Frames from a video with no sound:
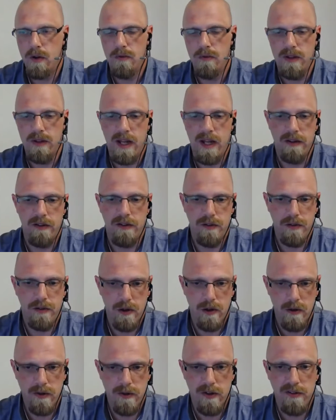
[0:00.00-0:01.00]
that
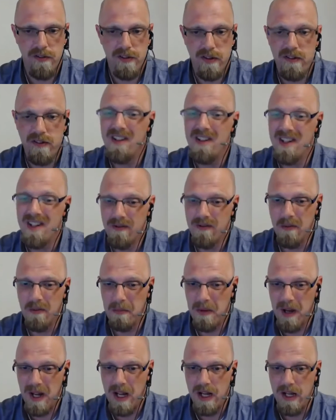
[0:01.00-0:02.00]
service 60 different
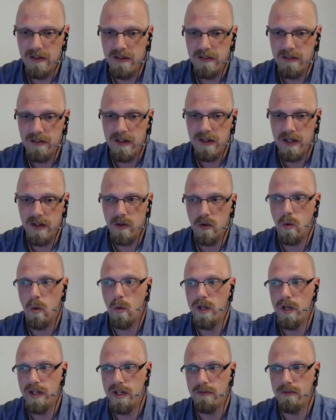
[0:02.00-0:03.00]
banks in
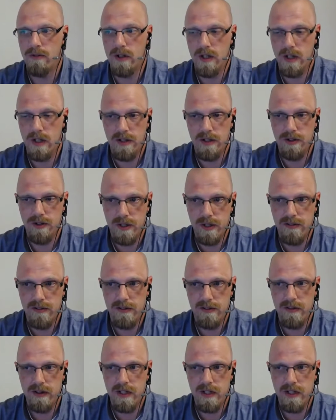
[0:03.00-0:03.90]
20 different countries.